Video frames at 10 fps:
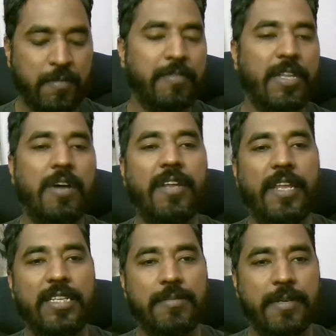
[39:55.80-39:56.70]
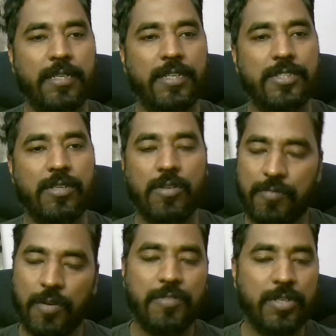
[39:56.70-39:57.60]
Without any expectation,
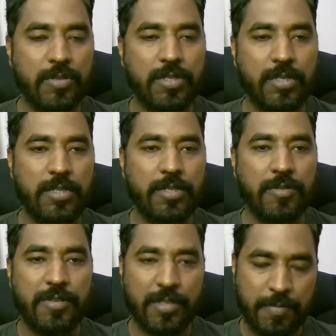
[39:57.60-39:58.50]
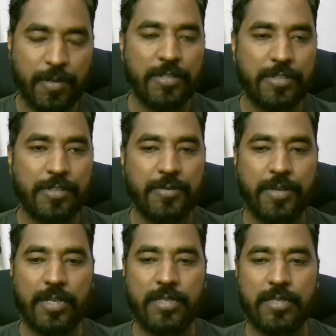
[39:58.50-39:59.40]
look forward to assist you and respond to your
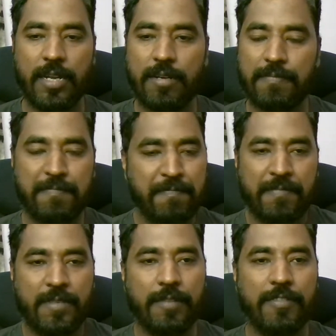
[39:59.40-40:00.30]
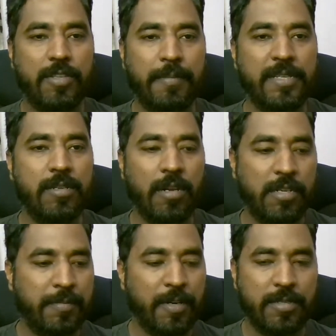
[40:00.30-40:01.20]
queries and give you the best
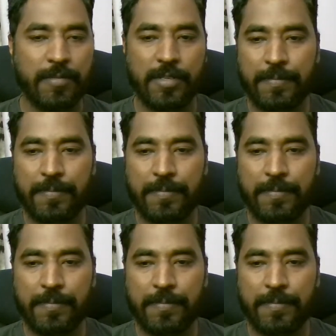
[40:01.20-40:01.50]
knowledge possible.